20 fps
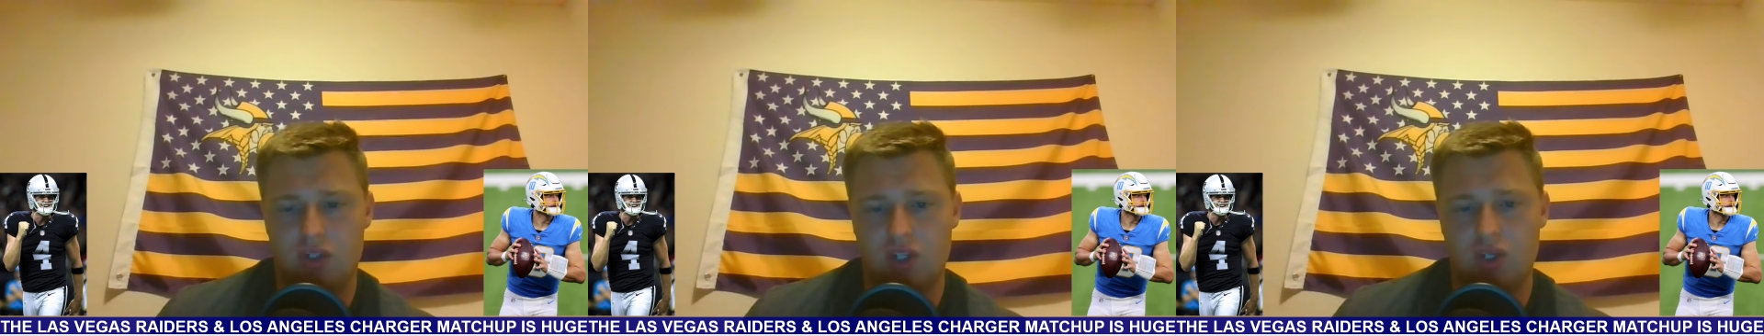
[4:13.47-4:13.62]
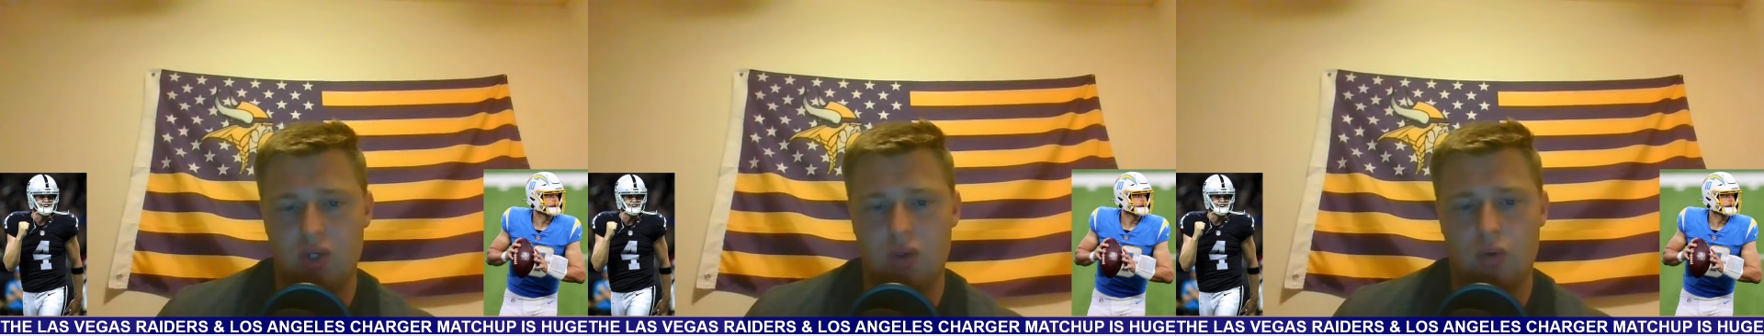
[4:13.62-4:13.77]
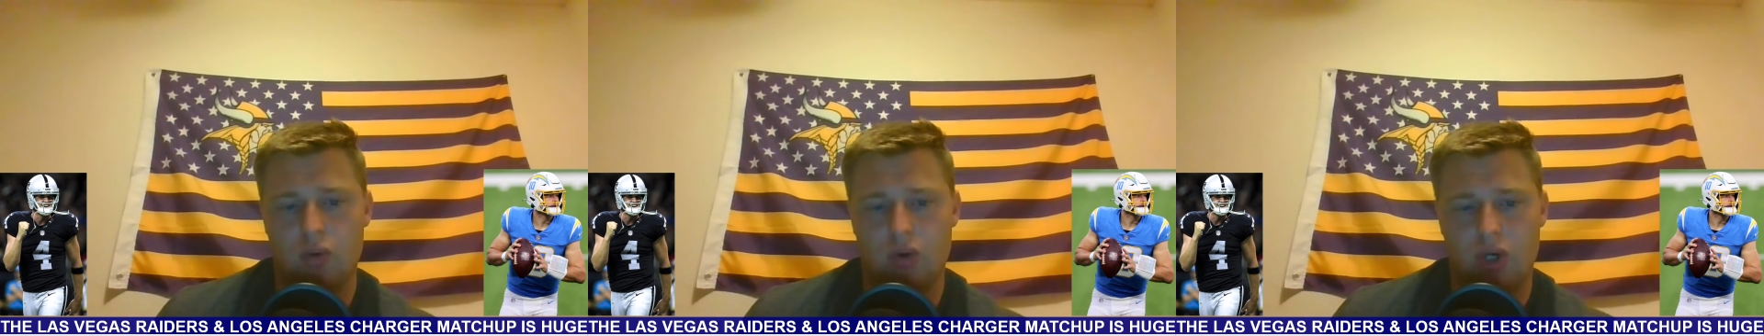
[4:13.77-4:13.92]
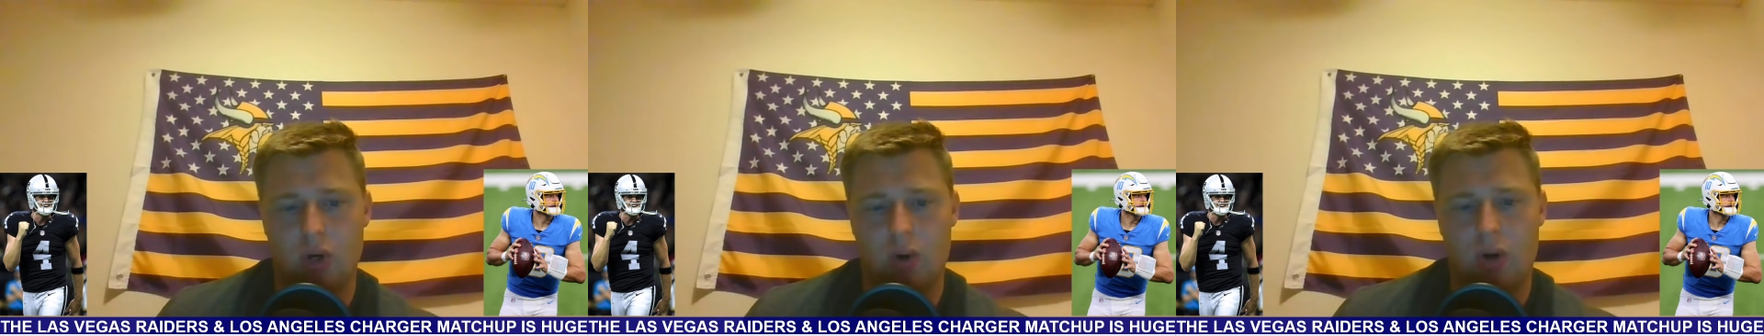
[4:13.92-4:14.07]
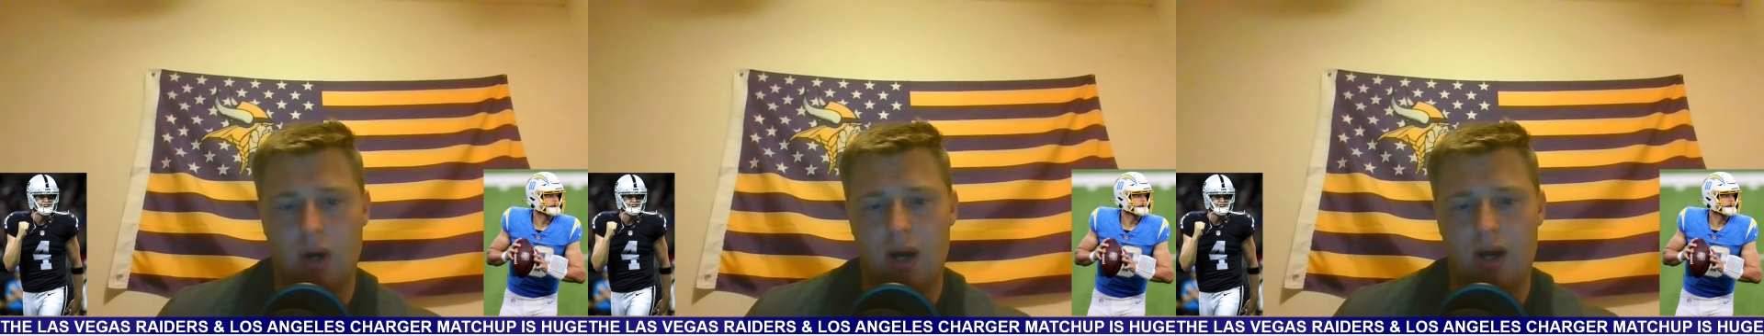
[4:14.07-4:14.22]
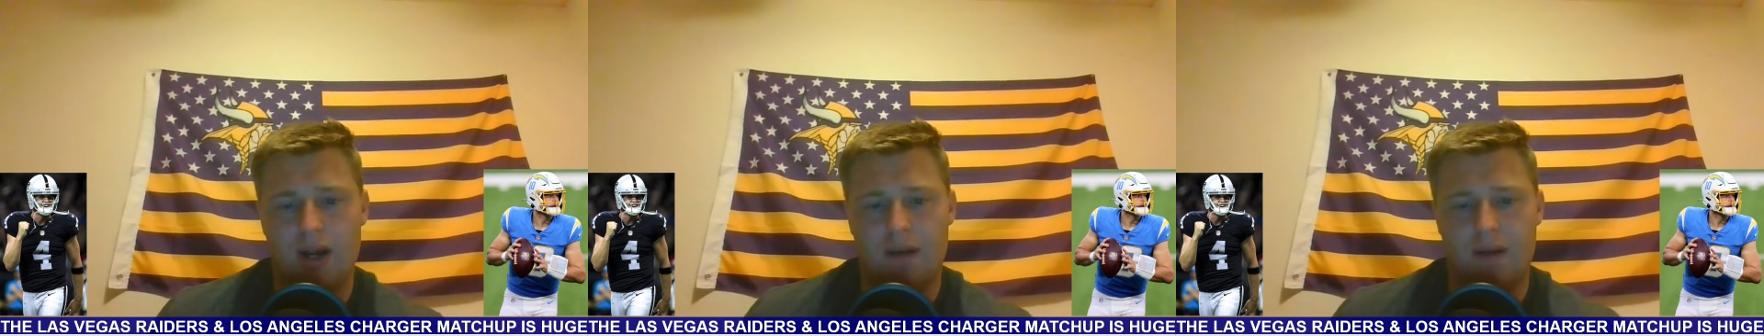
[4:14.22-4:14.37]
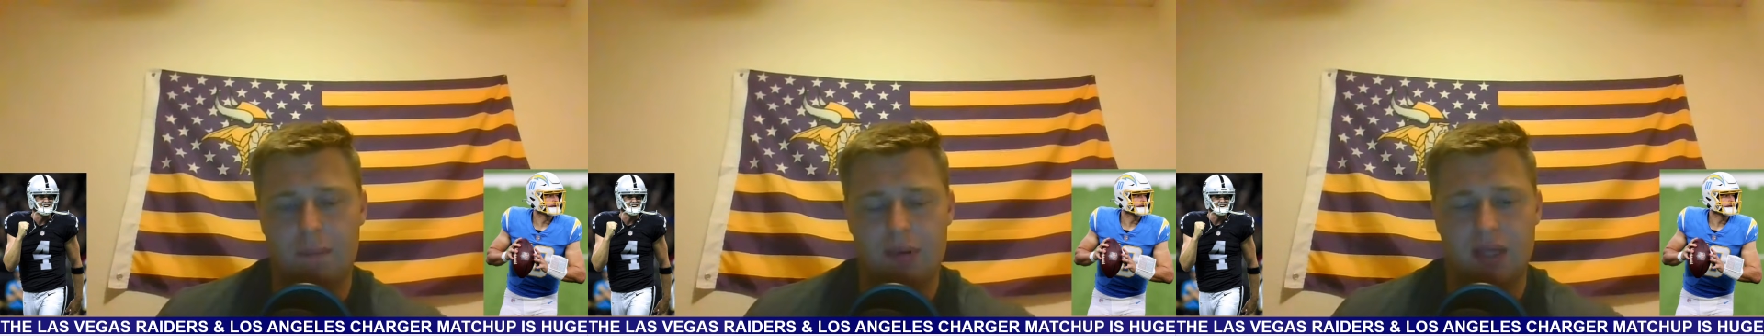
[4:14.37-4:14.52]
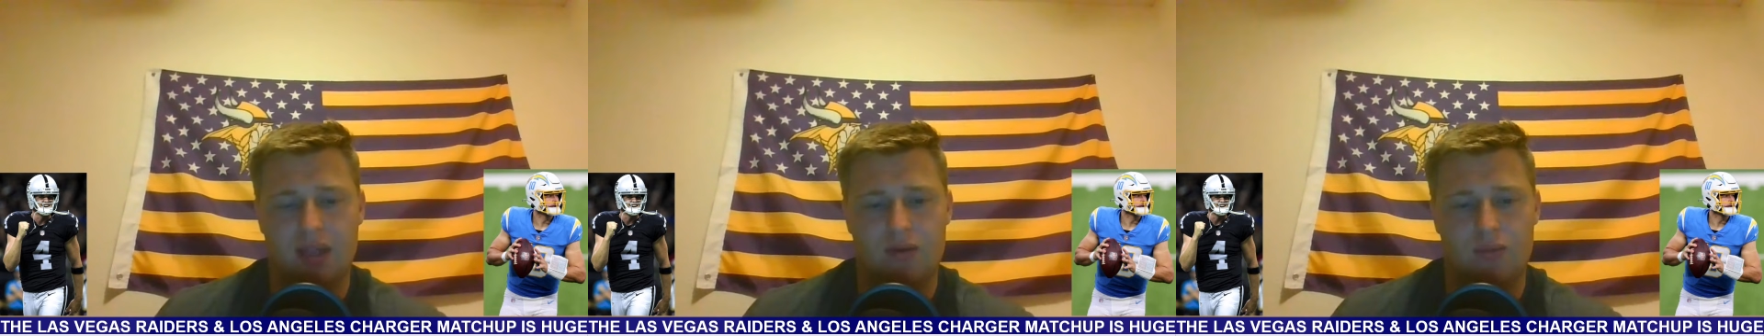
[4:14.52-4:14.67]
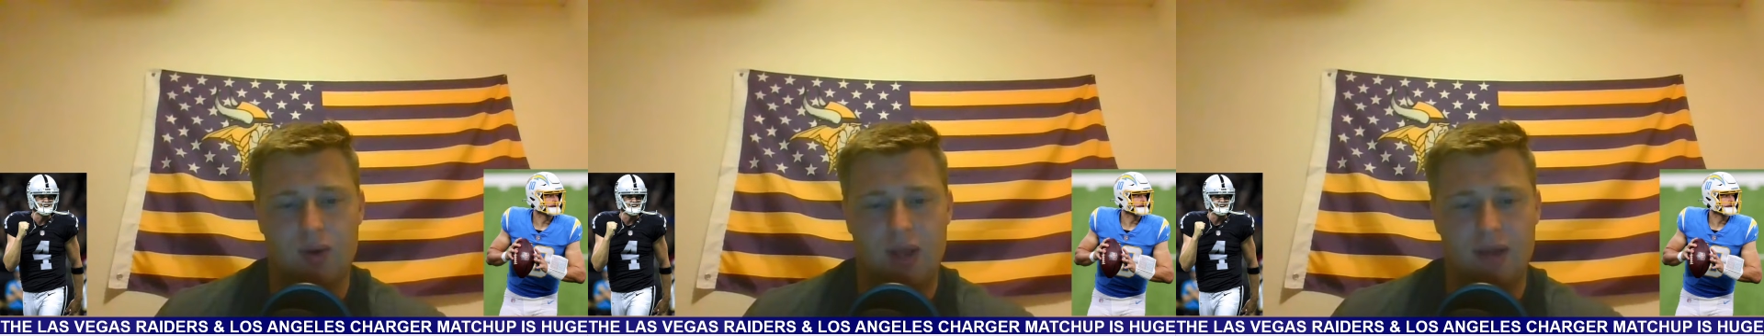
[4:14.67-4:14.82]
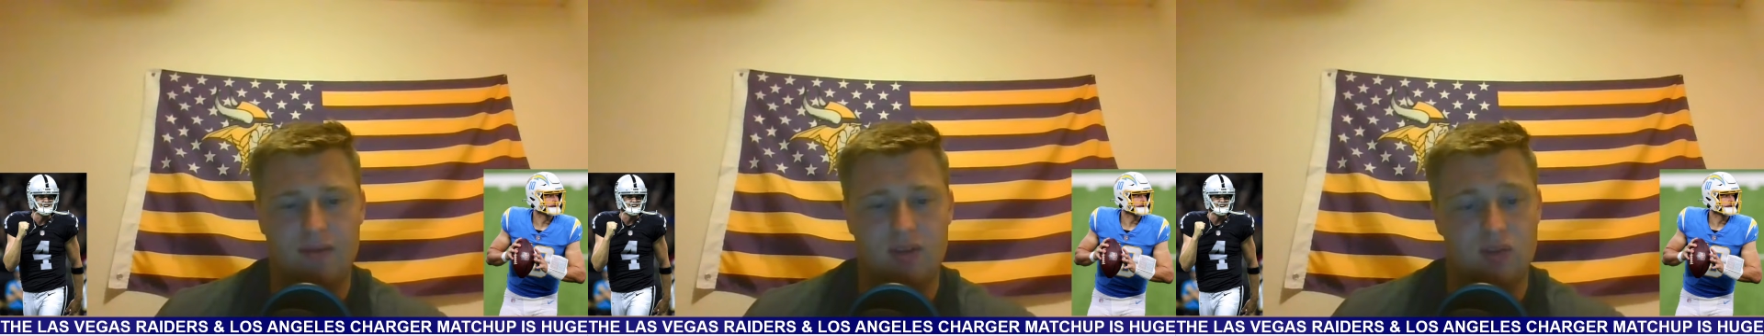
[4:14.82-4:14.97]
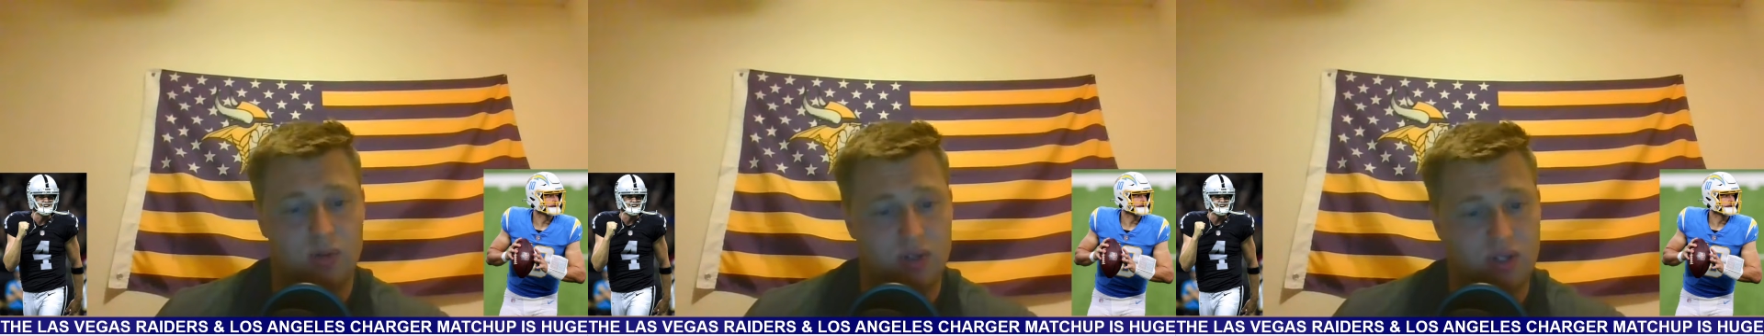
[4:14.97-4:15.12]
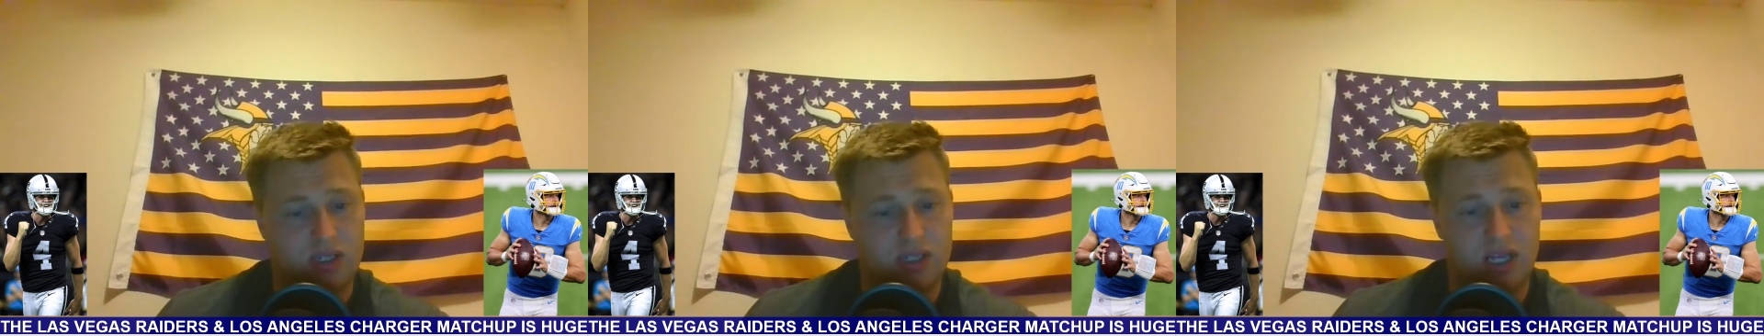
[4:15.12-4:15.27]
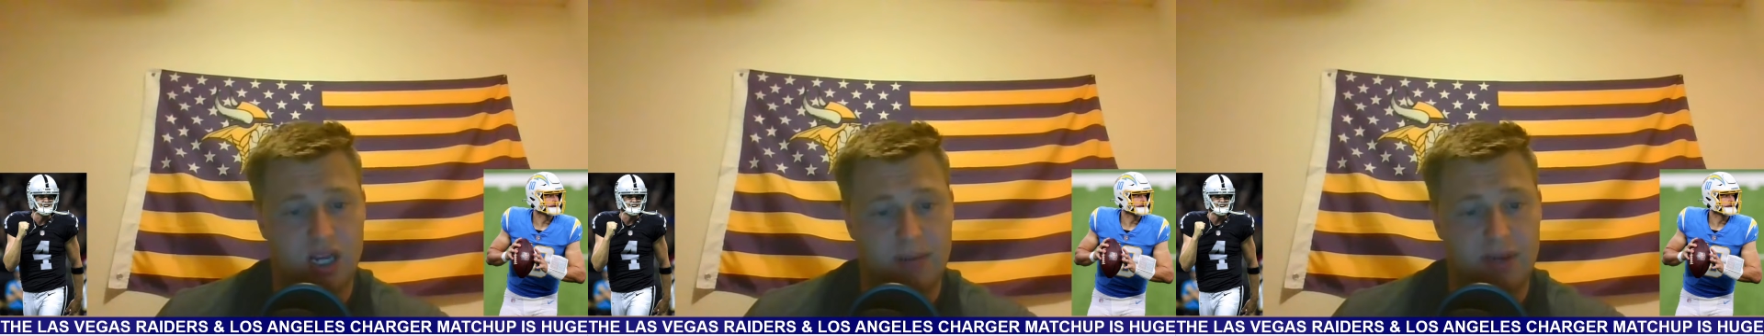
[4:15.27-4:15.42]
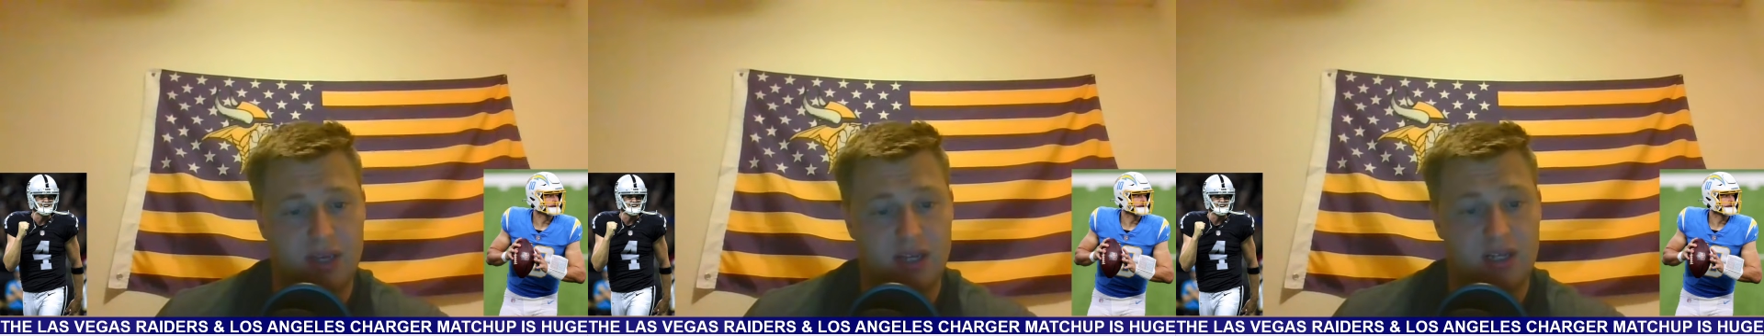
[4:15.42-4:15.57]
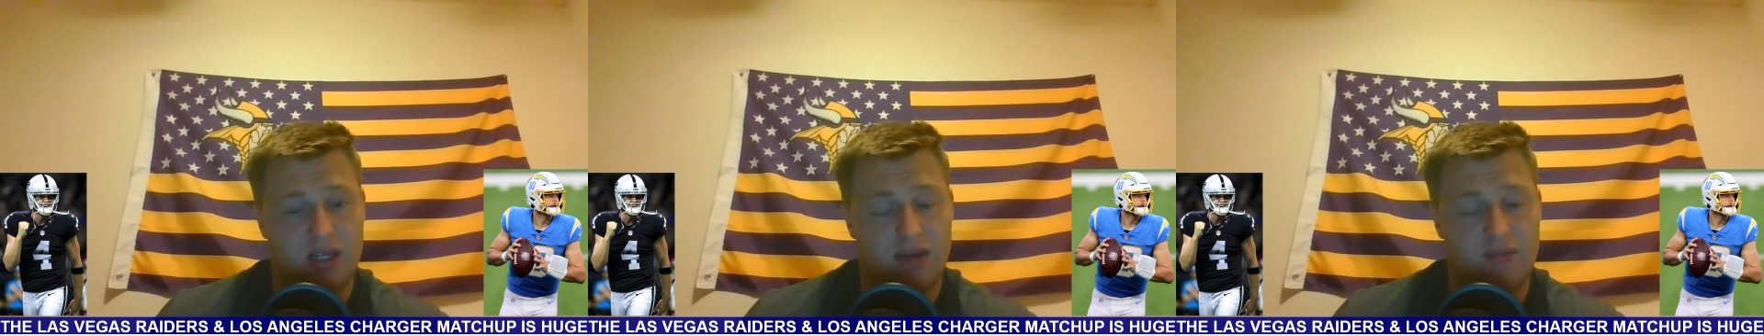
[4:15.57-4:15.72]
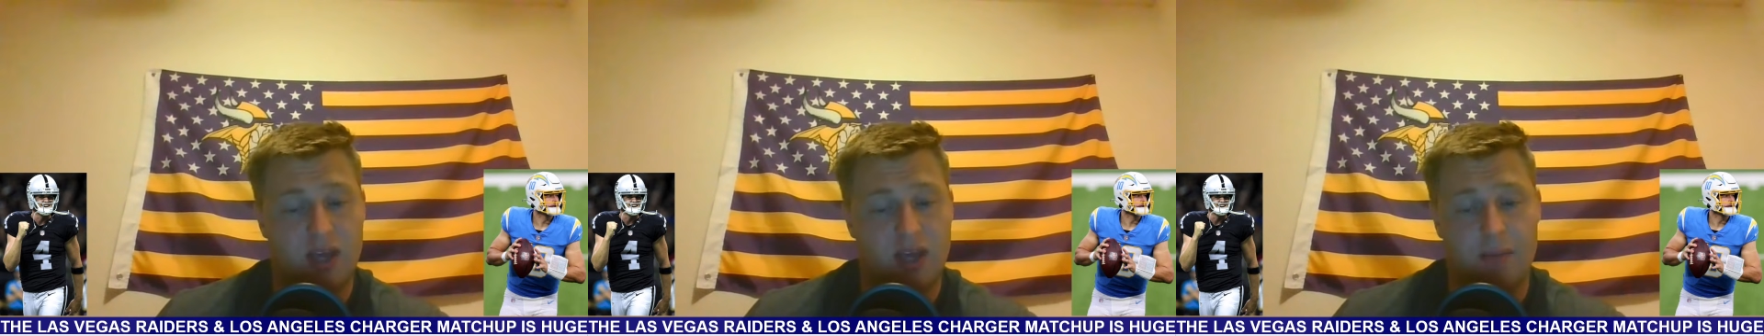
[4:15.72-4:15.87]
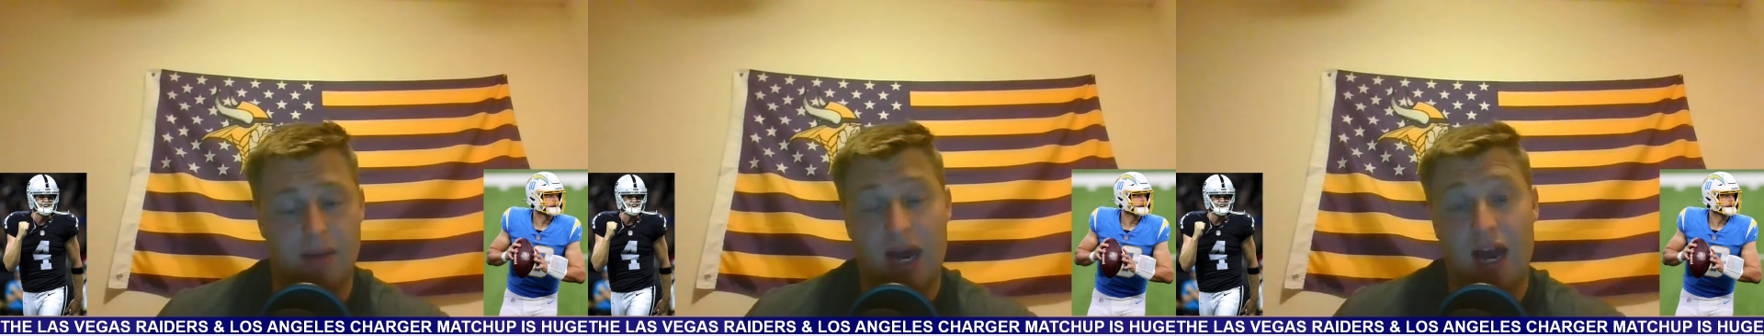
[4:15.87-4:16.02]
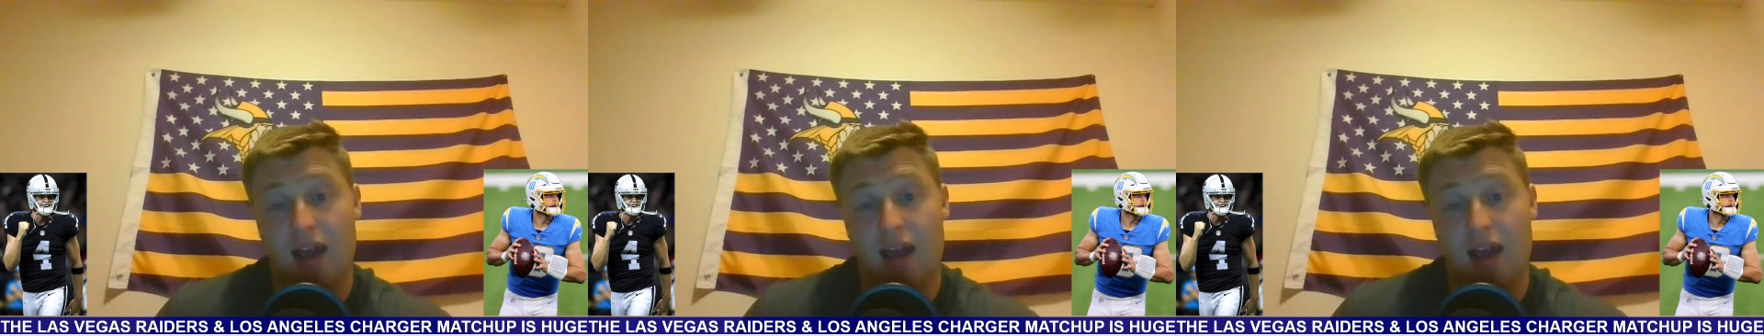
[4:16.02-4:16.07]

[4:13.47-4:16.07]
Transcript: do go out and play the Ravens, which is going to be a tough game.